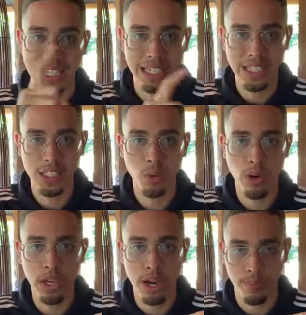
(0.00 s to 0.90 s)
Easy
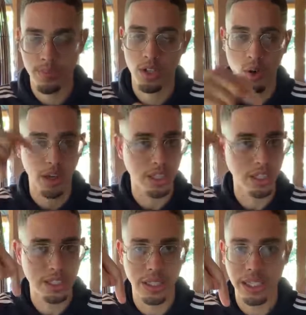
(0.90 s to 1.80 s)
One Up. Go ahead and
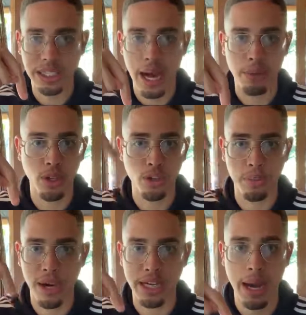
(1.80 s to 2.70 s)
click the link down below or
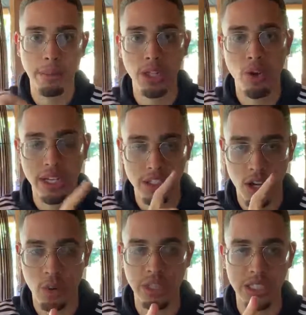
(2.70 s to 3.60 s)
the button down below and get
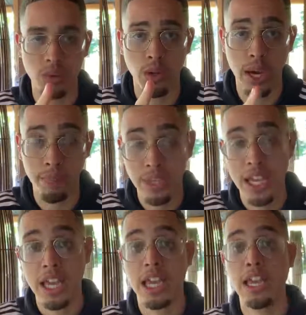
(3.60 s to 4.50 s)
started with Easy One Up.
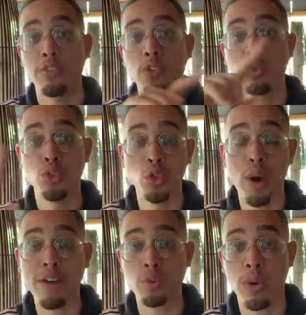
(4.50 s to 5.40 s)
If you
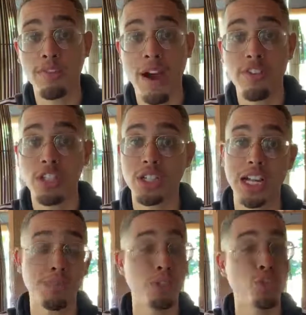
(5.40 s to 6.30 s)
do have twenty-five hundred
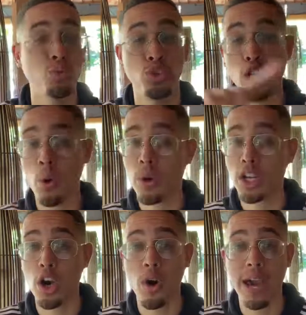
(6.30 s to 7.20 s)
dollars, but you don't
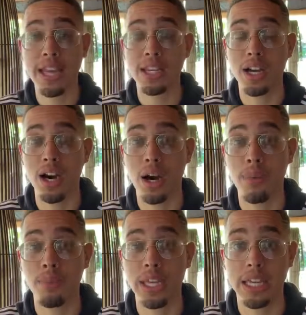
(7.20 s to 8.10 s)
want to go ahead and
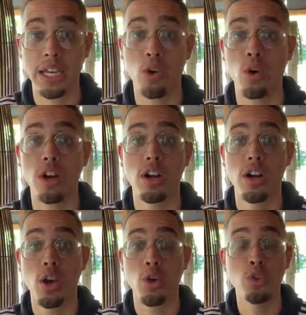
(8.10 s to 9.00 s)
um it, or
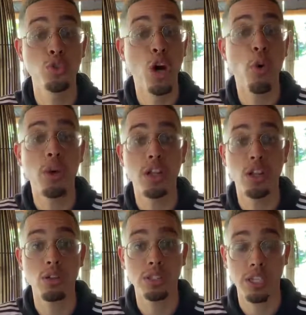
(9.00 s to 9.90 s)
or you don't want to
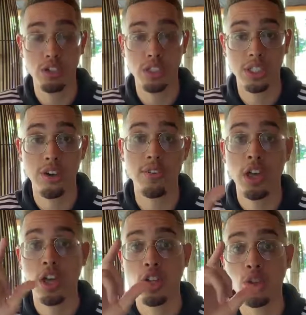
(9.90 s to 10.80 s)
close sales yourself,
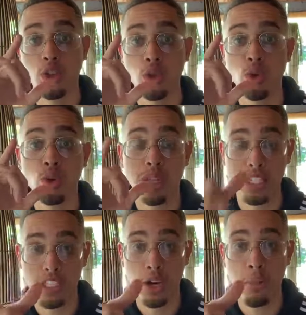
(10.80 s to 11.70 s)
do
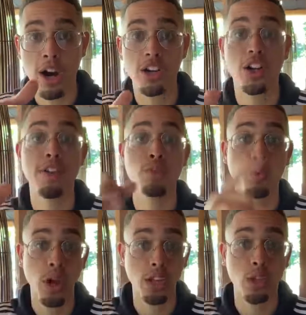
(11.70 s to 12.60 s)
Legendary Marketer. If
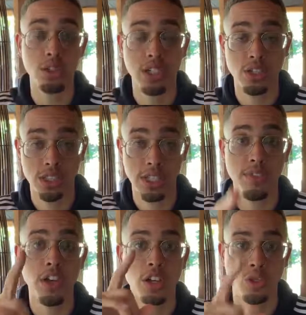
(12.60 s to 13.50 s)
you want to close sales
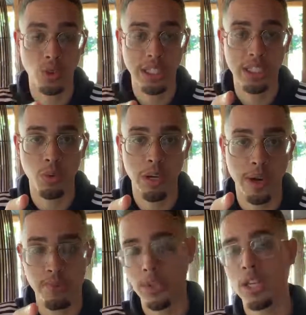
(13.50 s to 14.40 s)
yourself, do Easy One
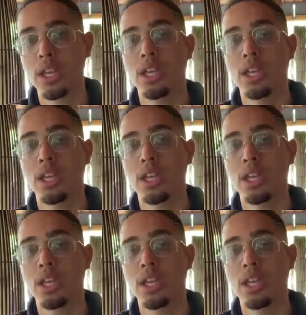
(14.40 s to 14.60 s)
Up.